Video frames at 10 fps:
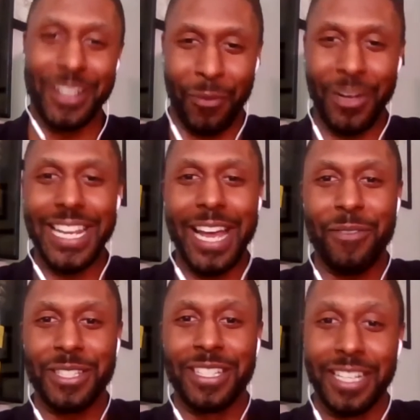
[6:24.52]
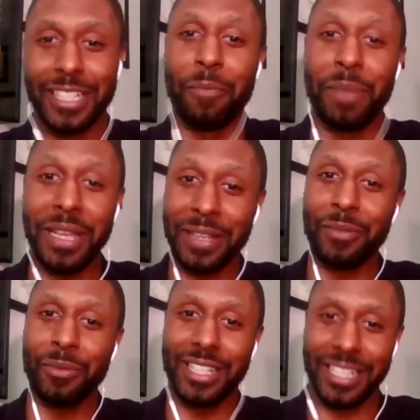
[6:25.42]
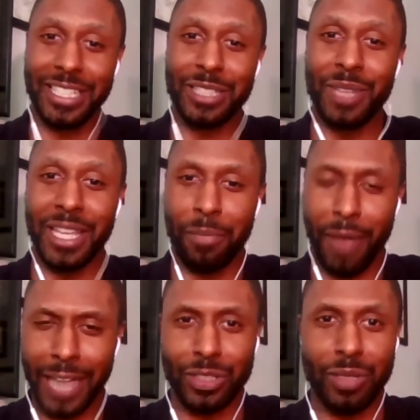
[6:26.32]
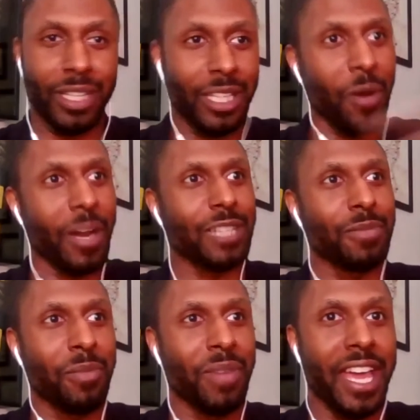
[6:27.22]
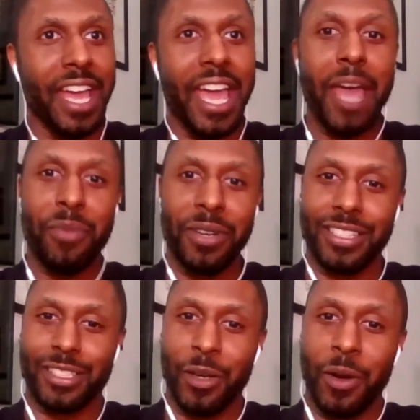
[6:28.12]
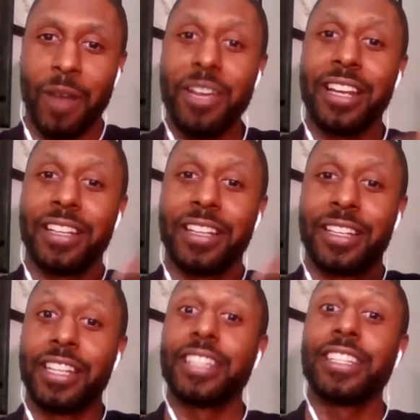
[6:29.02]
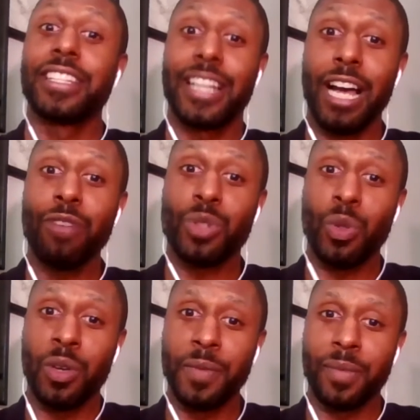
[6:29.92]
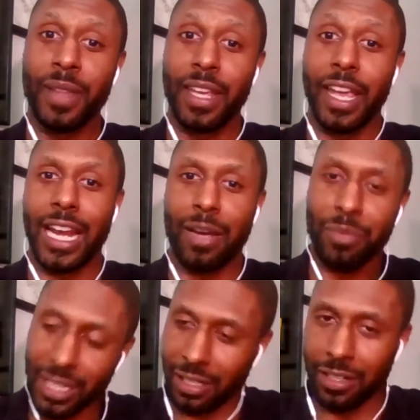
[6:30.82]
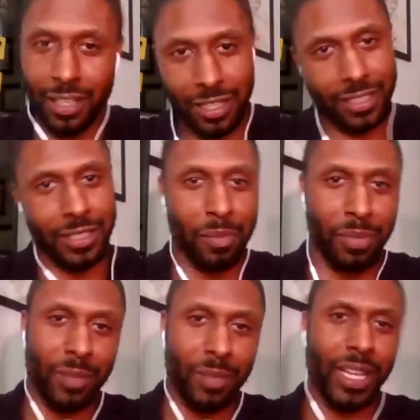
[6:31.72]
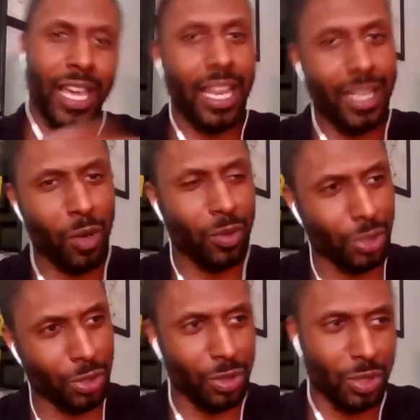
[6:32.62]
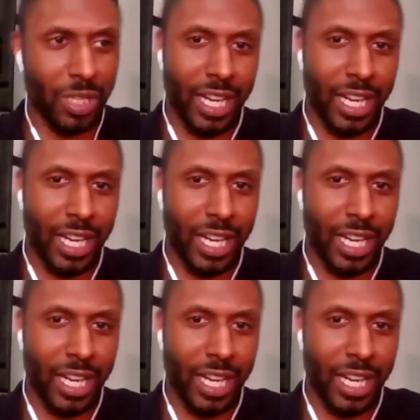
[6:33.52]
one that was competing against me in practice. I'm like, yo, that's my man. Hey, but so I'm ready to yell out to him, and I'm getting nudged and bumped. Like, hey, no, shh.